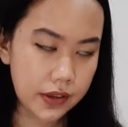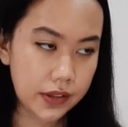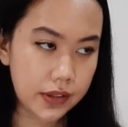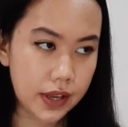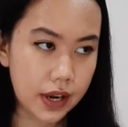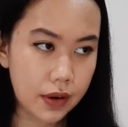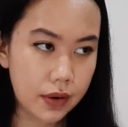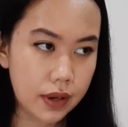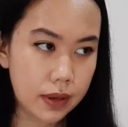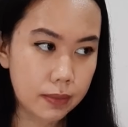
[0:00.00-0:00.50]

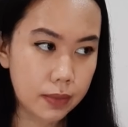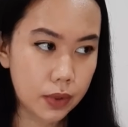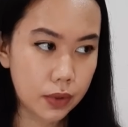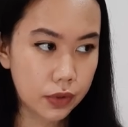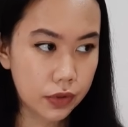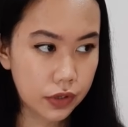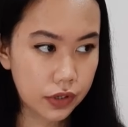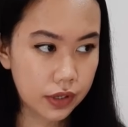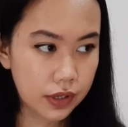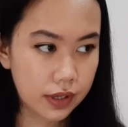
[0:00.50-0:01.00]
their
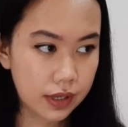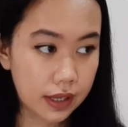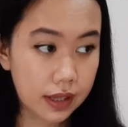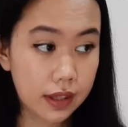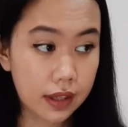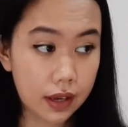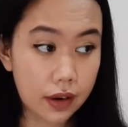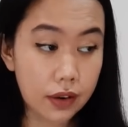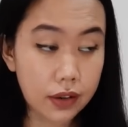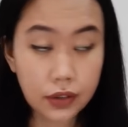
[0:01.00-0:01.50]
emotions
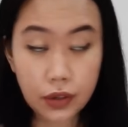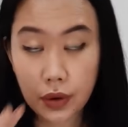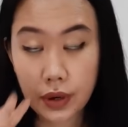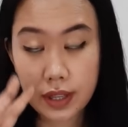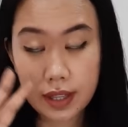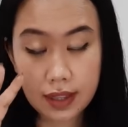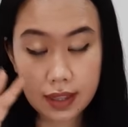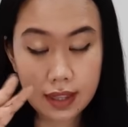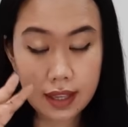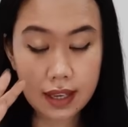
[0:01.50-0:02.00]
and their,
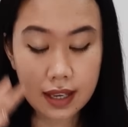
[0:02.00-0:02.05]
sorry,